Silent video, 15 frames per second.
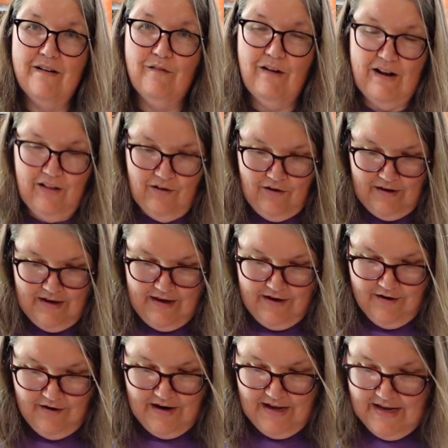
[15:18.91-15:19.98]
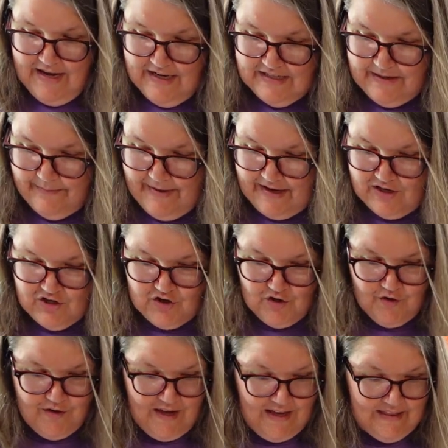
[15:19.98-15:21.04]
right along here, to make
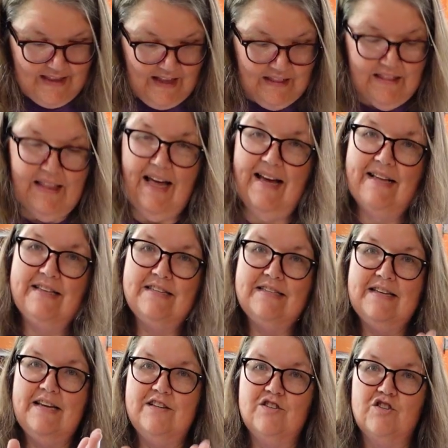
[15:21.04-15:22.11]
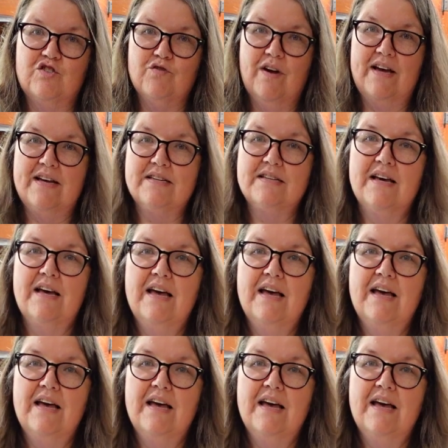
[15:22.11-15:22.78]
sure that the line stays straight.